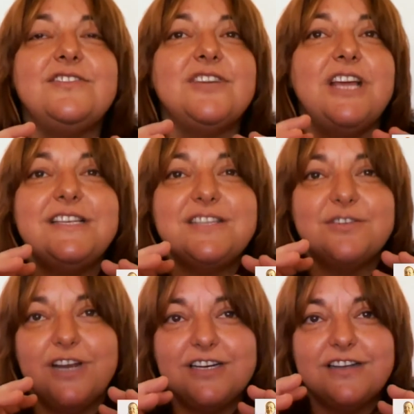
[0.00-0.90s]

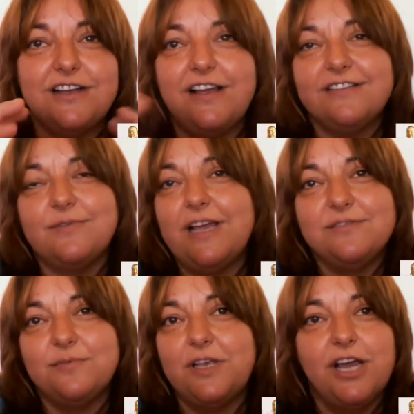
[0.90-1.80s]
integrate,
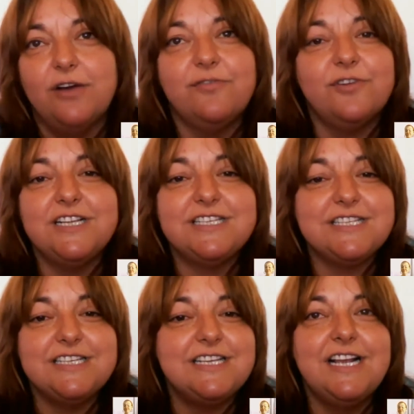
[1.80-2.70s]
as we know, for
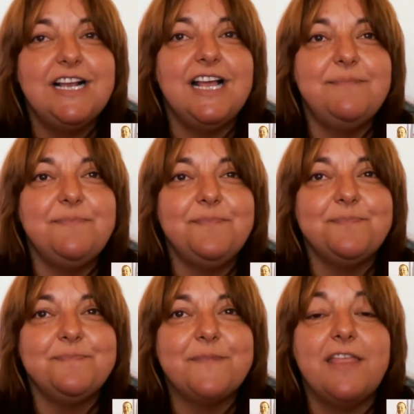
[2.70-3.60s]
instance,
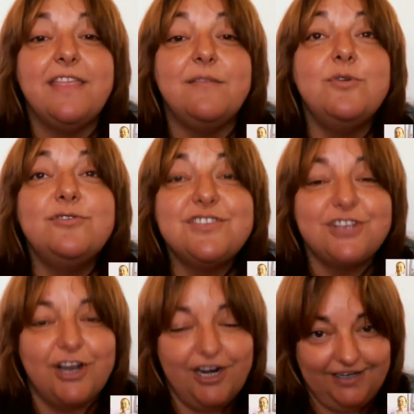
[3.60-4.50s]
the moon
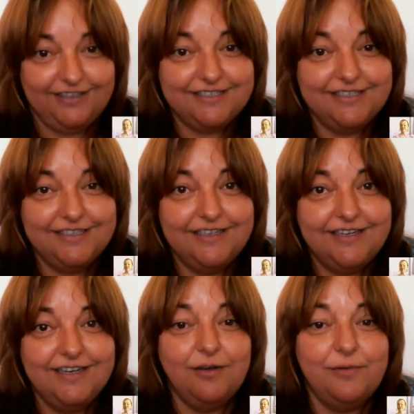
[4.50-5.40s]
cycles.
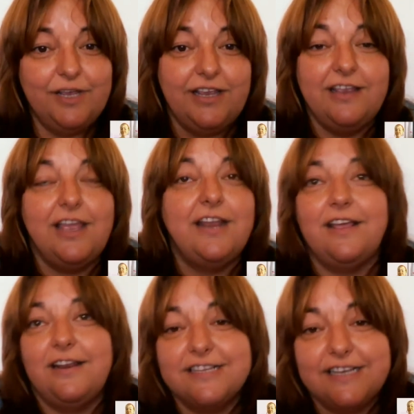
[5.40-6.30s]
We
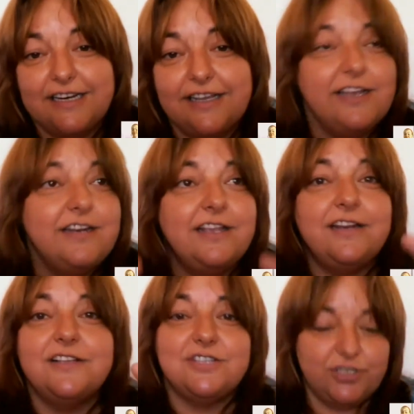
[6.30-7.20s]
in an
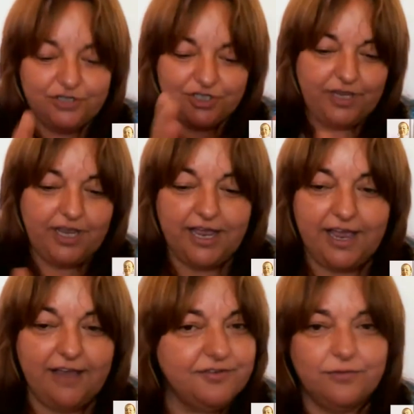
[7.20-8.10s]
institution we
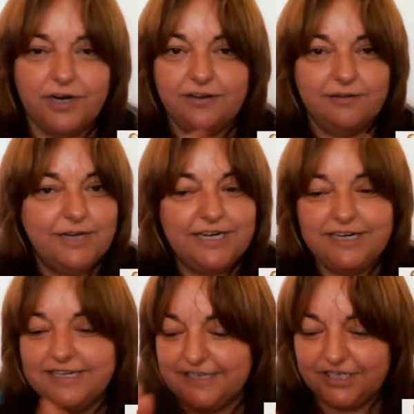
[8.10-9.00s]
have to work on
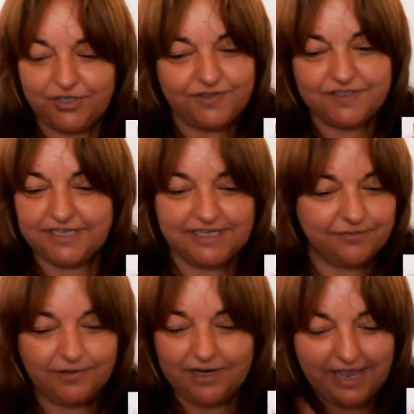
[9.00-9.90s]
Mondays and Tuesdays,
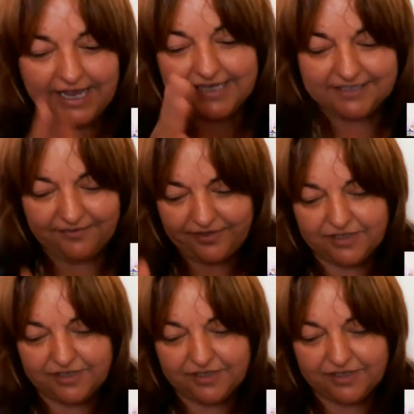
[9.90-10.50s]
as if